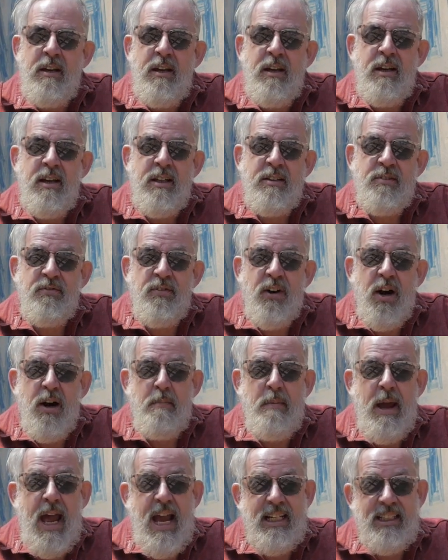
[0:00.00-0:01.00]
as far
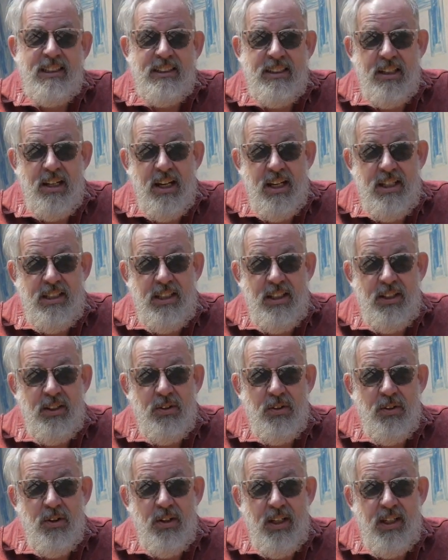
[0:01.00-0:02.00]
back as the
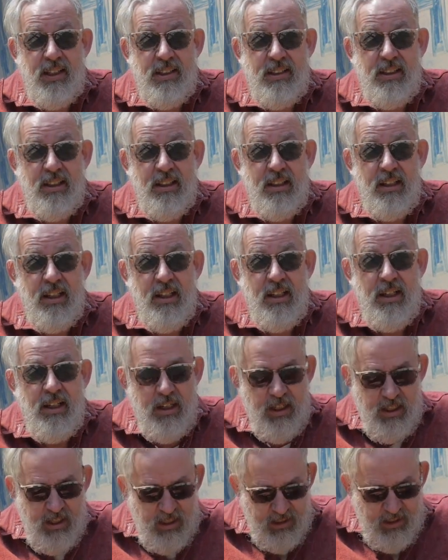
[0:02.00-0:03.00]
1930s.
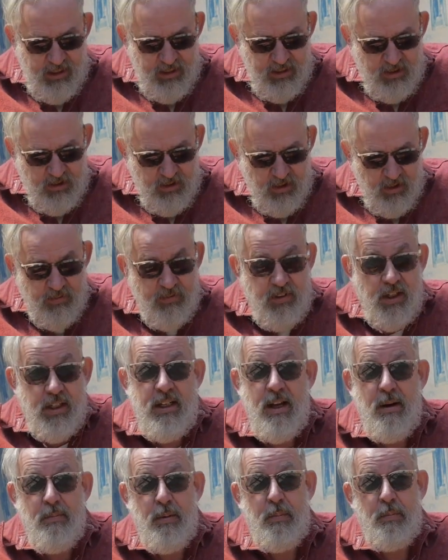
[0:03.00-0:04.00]
And these served a
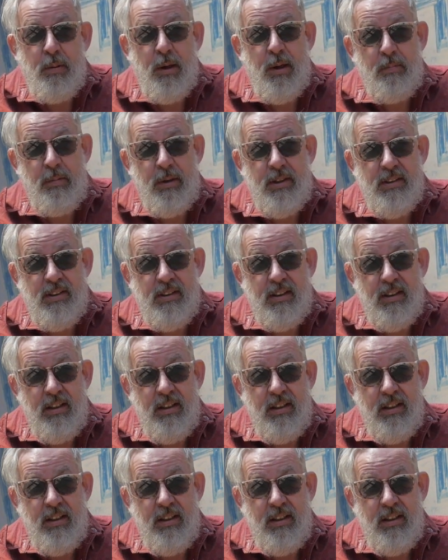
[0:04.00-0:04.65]
double purpose.